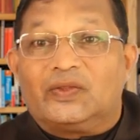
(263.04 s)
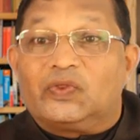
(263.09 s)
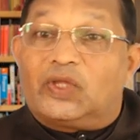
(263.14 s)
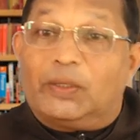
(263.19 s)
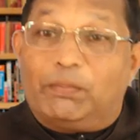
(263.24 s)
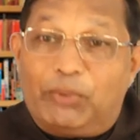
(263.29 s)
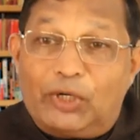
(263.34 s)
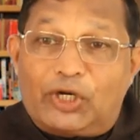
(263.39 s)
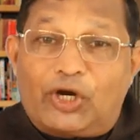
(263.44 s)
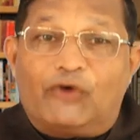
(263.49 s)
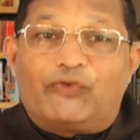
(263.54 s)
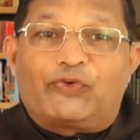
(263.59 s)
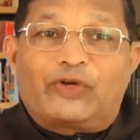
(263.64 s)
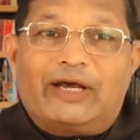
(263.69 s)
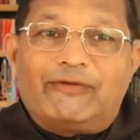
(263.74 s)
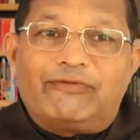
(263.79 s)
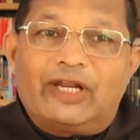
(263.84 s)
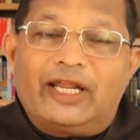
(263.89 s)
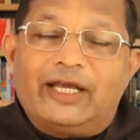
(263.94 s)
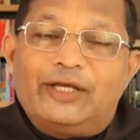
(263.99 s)
The book of
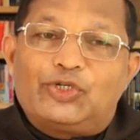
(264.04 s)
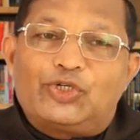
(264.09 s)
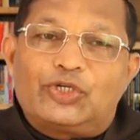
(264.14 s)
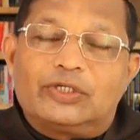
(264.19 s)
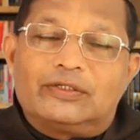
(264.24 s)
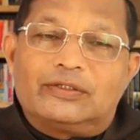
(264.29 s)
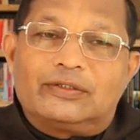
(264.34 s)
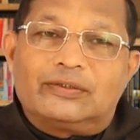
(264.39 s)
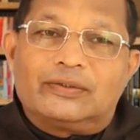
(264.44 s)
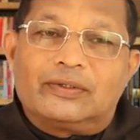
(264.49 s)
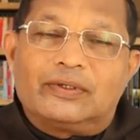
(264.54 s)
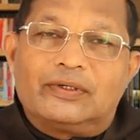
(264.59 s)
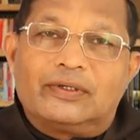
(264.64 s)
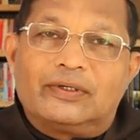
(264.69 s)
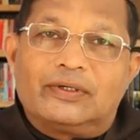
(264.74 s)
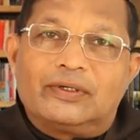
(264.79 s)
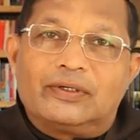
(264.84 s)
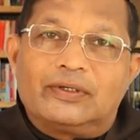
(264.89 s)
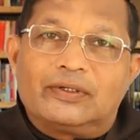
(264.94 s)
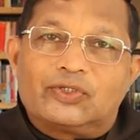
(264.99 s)
Revelation,
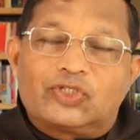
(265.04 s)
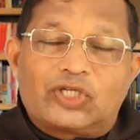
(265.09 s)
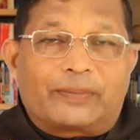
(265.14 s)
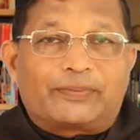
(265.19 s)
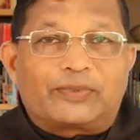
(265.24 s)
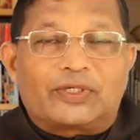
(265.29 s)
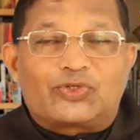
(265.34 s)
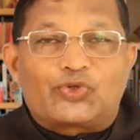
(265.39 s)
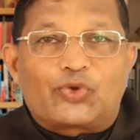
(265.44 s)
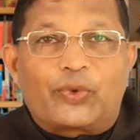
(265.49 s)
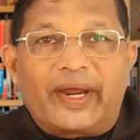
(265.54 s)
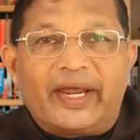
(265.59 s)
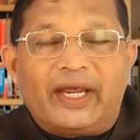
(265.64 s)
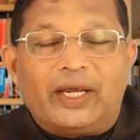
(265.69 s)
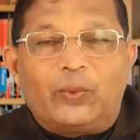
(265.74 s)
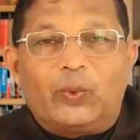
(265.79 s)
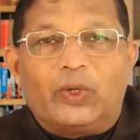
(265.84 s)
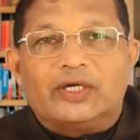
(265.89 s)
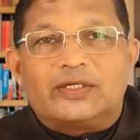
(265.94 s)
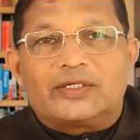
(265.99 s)
chapter 3,
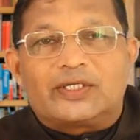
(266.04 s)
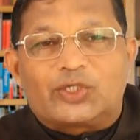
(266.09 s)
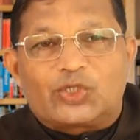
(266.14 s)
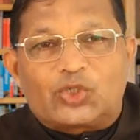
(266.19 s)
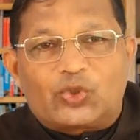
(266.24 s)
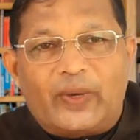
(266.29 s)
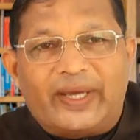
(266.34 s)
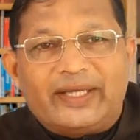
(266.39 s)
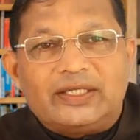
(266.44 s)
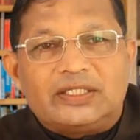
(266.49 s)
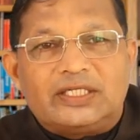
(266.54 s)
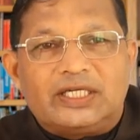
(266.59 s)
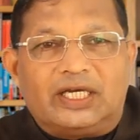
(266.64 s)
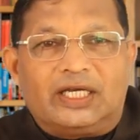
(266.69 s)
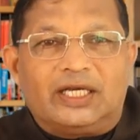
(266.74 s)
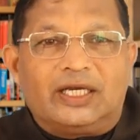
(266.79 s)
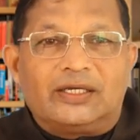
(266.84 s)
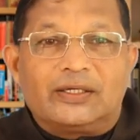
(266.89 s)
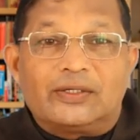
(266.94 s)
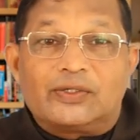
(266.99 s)
verse
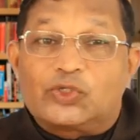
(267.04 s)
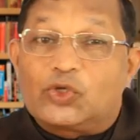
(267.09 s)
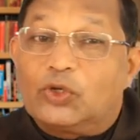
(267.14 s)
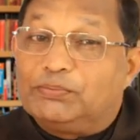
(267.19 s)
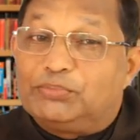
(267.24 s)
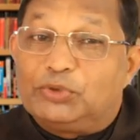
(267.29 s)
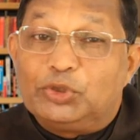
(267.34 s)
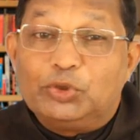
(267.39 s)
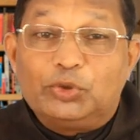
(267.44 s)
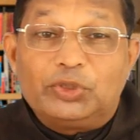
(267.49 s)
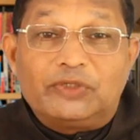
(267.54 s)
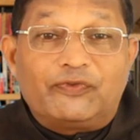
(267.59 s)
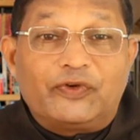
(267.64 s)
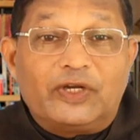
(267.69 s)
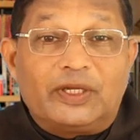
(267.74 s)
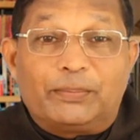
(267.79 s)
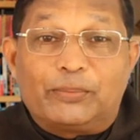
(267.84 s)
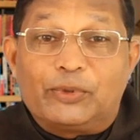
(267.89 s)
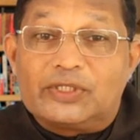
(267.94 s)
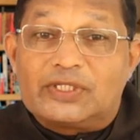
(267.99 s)
20, so
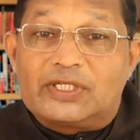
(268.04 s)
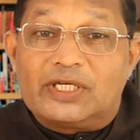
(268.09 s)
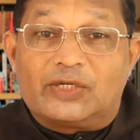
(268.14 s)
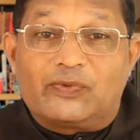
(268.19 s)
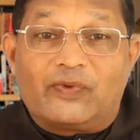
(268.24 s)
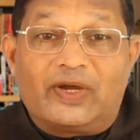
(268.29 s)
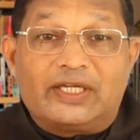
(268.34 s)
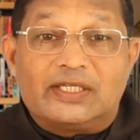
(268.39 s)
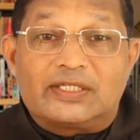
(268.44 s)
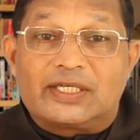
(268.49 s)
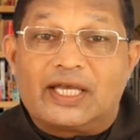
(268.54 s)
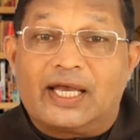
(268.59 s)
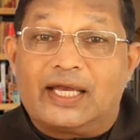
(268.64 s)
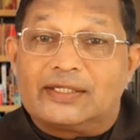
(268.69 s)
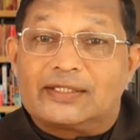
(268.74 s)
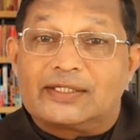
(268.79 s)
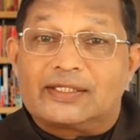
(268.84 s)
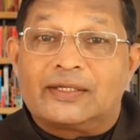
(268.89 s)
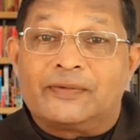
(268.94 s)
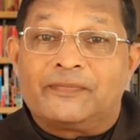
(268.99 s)
beautifully puts it when he
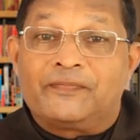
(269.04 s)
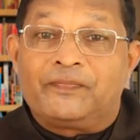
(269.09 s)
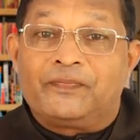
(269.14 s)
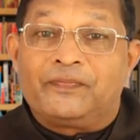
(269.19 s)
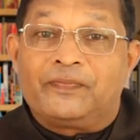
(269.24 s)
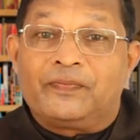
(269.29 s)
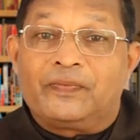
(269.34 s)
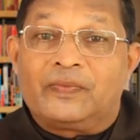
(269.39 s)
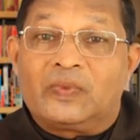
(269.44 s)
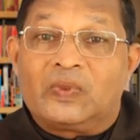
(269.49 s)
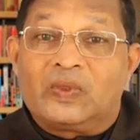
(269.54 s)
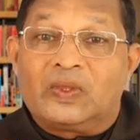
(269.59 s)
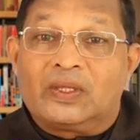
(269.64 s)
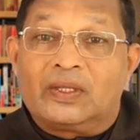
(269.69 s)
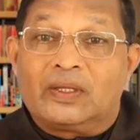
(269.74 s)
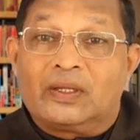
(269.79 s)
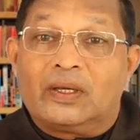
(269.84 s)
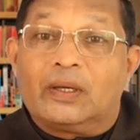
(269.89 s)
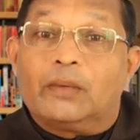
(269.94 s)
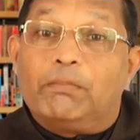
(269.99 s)
says,
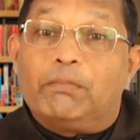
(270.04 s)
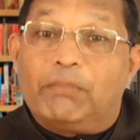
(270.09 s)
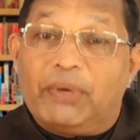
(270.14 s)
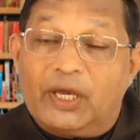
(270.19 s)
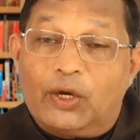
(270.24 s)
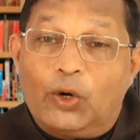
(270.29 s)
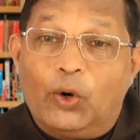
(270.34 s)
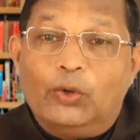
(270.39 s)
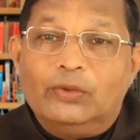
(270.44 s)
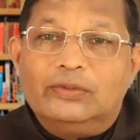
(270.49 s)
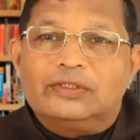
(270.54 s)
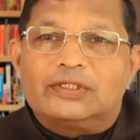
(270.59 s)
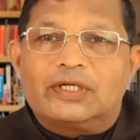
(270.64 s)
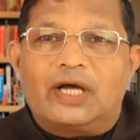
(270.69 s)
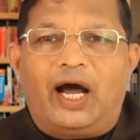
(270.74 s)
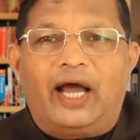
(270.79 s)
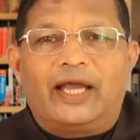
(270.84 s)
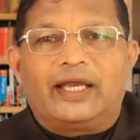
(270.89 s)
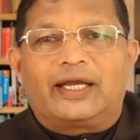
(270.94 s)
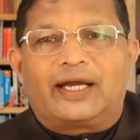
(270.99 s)
behold,
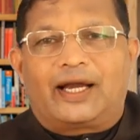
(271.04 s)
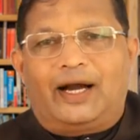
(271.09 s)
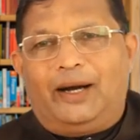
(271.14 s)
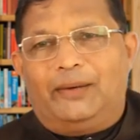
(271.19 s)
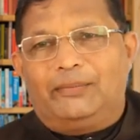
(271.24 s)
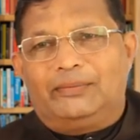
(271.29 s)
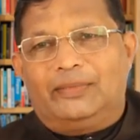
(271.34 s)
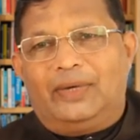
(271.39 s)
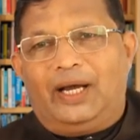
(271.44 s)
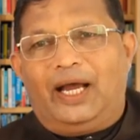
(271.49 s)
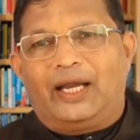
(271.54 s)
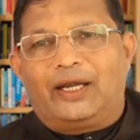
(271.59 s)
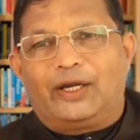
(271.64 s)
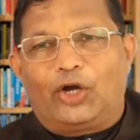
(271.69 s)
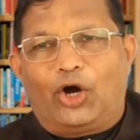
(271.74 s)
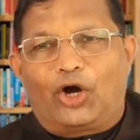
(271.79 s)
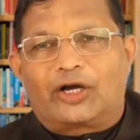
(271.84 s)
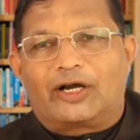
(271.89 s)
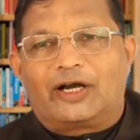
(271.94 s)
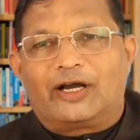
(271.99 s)
I come and
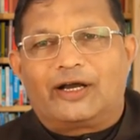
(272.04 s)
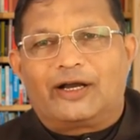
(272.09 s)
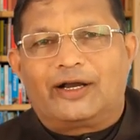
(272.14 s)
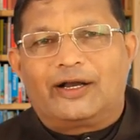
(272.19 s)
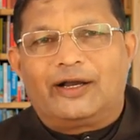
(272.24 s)
knock.